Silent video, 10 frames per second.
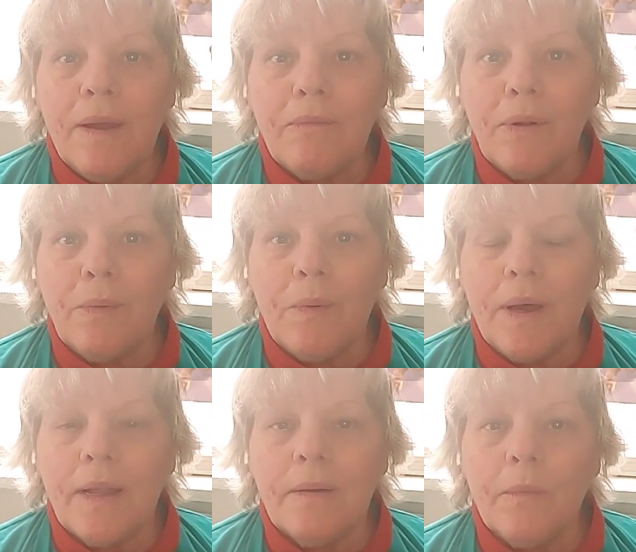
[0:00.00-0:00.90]

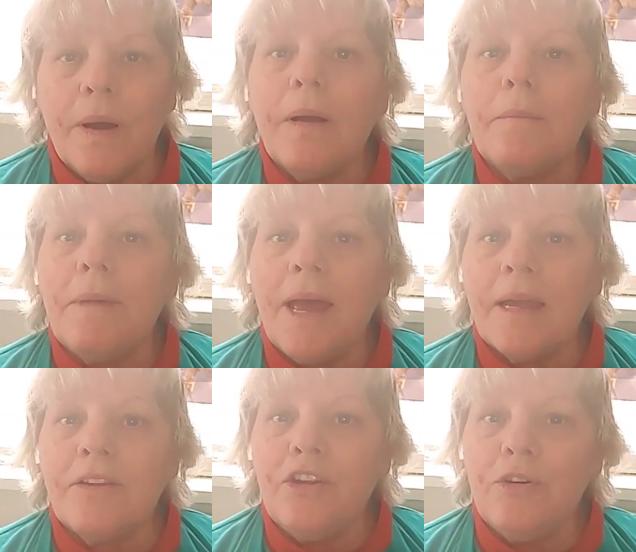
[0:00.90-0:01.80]
everyone, and welcome
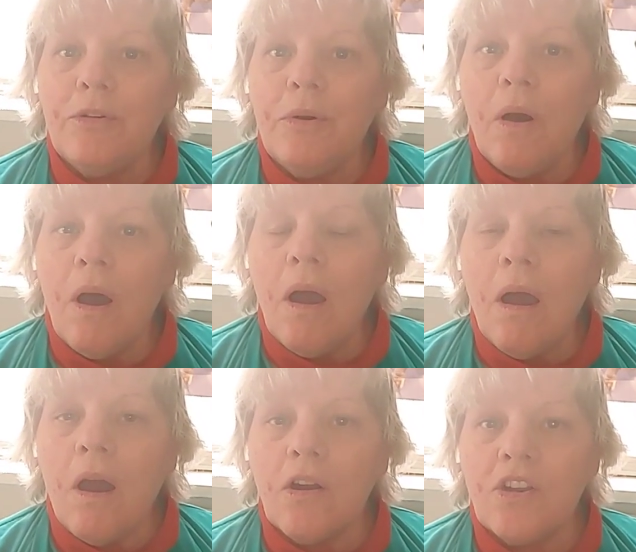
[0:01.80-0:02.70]
back to
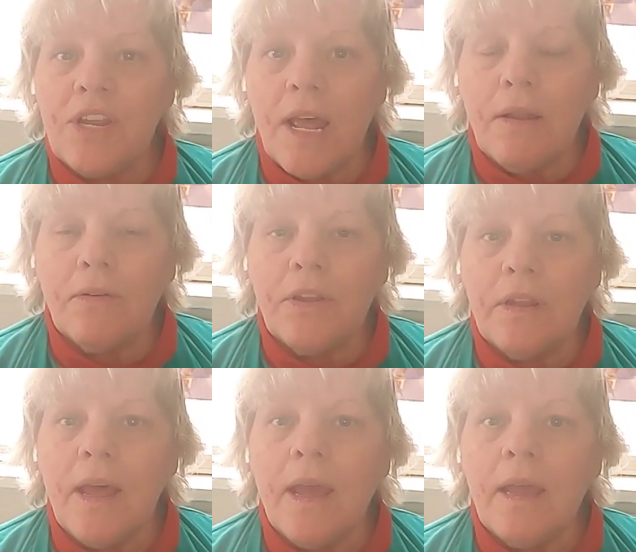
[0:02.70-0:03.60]
our channel
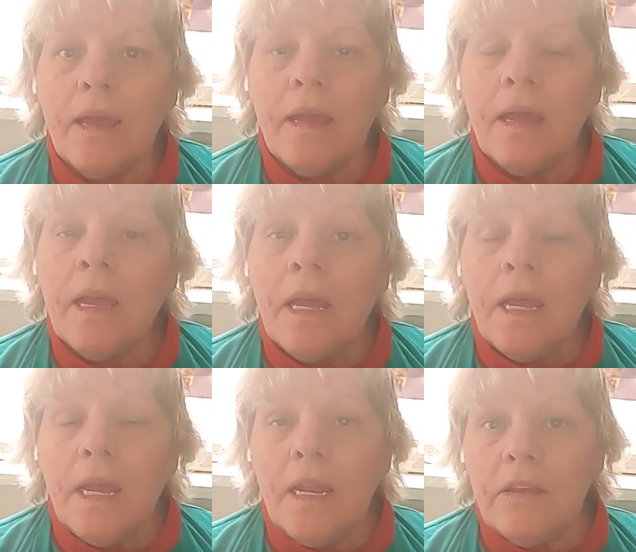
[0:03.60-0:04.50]
today.
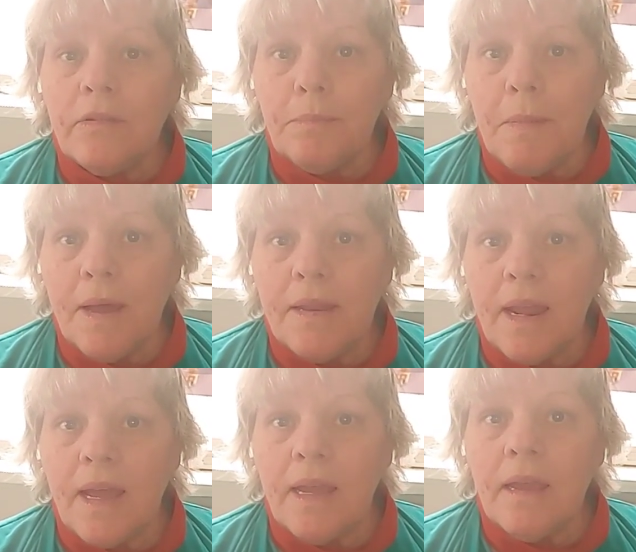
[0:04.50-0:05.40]
It is
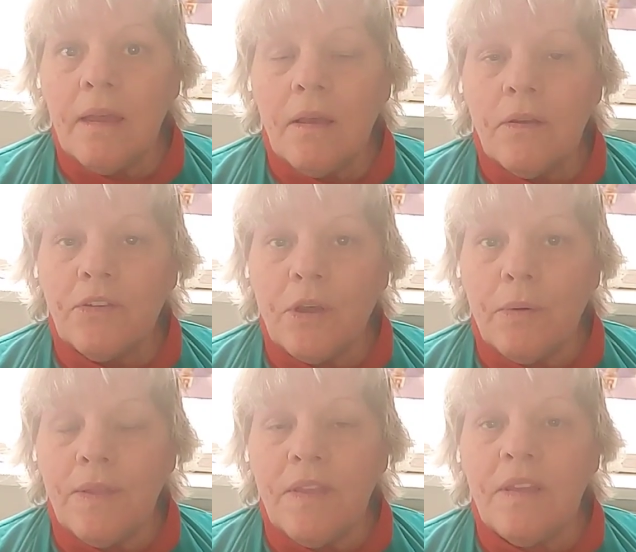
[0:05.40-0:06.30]
Monday,
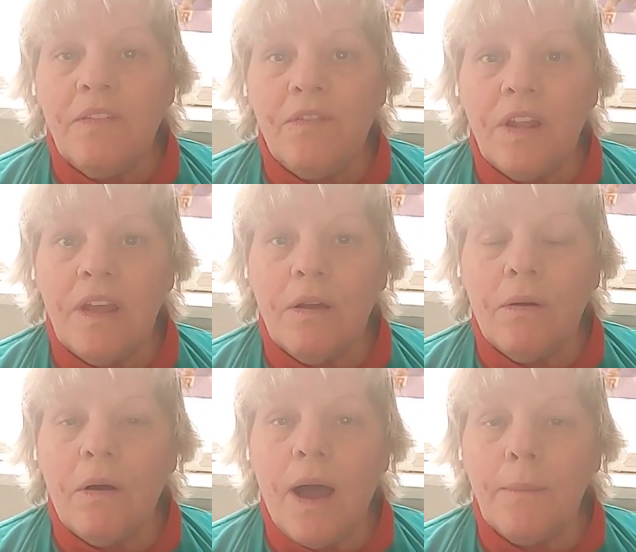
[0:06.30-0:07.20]
so in this
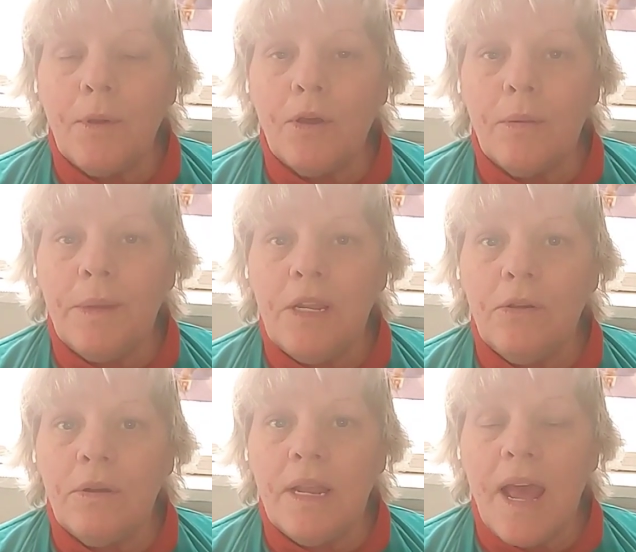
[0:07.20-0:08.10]
video I'm going to be
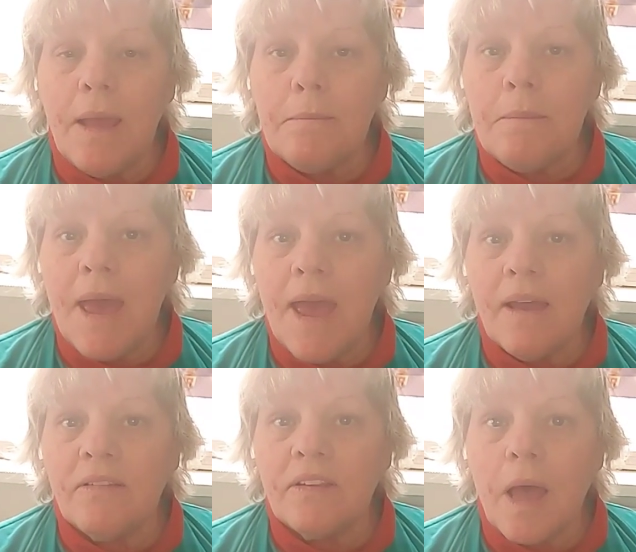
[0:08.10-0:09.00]
doing a
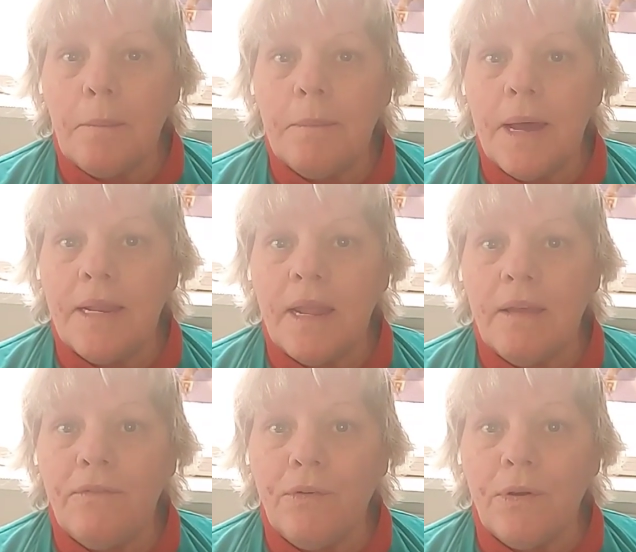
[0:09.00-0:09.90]
Mask Monday
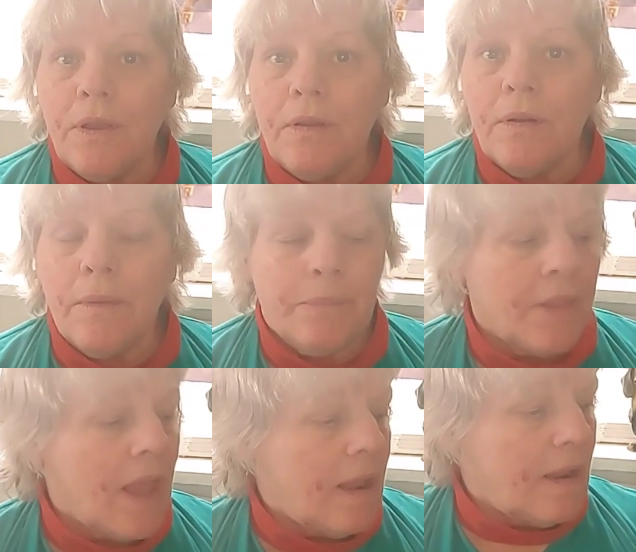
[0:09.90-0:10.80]
for you.
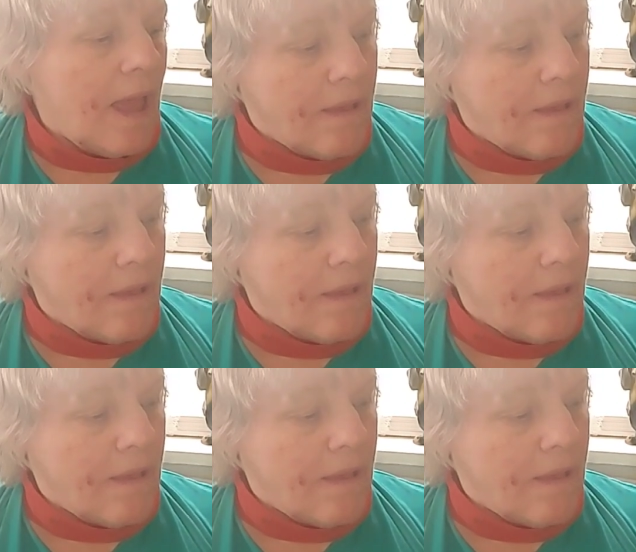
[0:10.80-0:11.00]
I